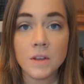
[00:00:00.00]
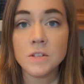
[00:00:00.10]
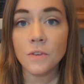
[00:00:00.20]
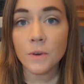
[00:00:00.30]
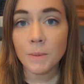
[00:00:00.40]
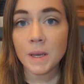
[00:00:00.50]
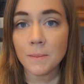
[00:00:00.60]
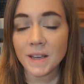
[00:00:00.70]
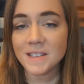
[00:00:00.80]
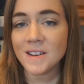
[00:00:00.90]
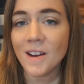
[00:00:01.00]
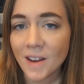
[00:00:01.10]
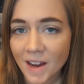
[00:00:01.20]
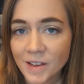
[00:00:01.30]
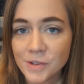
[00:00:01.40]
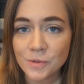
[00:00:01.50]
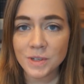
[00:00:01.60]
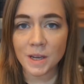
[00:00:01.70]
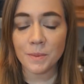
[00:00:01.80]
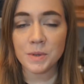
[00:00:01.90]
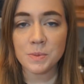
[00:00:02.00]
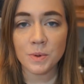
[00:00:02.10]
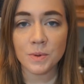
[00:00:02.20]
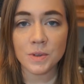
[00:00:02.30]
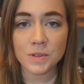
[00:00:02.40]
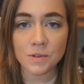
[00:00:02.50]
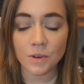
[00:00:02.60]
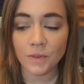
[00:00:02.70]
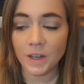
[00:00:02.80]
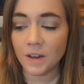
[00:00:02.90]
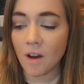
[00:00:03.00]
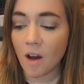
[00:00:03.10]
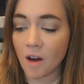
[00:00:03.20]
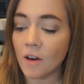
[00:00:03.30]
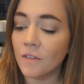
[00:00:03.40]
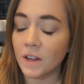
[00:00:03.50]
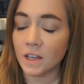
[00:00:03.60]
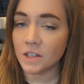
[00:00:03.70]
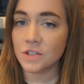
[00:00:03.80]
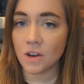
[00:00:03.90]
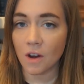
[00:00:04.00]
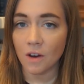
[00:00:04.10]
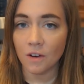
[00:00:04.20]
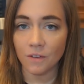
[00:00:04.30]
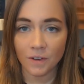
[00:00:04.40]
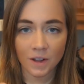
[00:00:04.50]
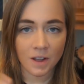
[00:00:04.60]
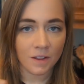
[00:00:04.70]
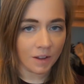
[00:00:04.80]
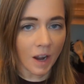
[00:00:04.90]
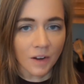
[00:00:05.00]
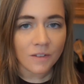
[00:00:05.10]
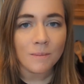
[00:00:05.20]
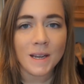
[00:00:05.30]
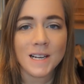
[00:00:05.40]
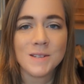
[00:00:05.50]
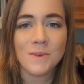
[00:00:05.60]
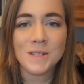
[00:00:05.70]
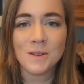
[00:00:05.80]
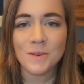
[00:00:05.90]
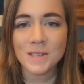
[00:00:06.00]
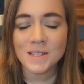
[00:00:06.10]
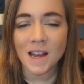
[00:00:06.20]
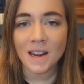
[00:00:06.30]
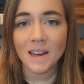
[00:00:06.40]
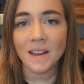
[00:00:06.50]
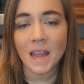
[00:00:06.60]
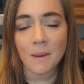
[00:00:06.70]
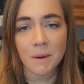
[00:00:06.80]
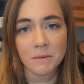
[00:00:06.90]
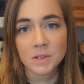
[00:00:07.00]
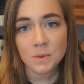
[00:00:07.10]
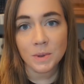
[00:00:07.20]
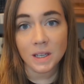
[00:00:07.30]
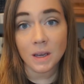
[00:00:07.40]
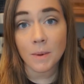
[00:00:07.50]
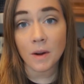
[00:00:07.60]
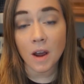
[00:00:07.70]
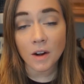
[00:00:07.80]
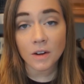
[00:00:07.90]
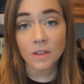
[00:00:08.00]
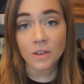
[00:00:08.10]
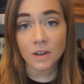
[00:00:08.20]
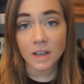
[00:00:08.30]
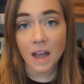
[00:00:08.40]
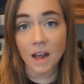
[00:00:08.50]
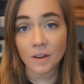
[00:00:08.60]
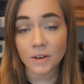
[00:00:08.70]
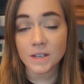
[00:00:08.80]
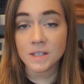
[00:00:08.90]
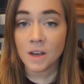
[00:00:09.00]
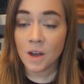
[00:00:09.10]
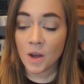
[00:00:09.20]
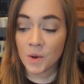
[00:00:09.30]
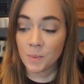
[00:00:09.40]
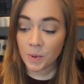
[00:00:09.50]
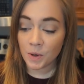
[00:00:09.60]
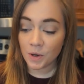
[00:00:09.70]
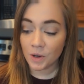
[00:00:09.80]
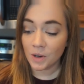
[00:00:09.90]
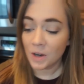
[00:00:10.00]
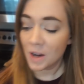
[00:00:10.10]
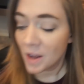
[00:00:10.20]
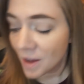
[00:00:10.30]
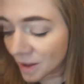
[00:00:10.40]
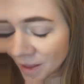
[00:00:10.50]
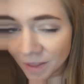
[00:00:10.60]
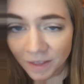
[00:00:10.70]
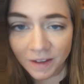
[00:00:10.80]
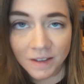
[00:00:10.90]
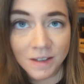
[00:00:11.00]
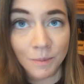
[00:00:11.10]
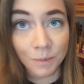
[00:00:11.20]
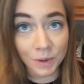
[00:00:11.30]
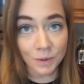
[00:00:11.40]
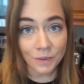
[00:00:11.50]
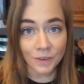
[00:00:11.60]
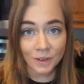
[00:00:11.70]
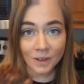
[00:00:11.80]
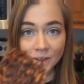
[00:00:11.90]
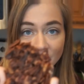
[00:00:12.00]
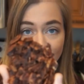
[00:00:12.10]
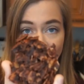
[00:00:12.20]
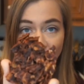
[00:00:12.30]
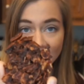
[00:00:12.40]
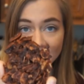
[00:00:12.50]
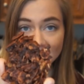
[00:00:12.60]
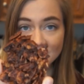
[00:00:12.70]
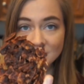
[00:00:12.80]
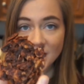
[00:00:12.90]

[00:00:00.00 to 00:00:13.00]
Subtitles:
So for me, based on a 2 tablespoon serving of each of the kind of mix, once it was done, it came out to be about 130 calories per these beautiful little cookies,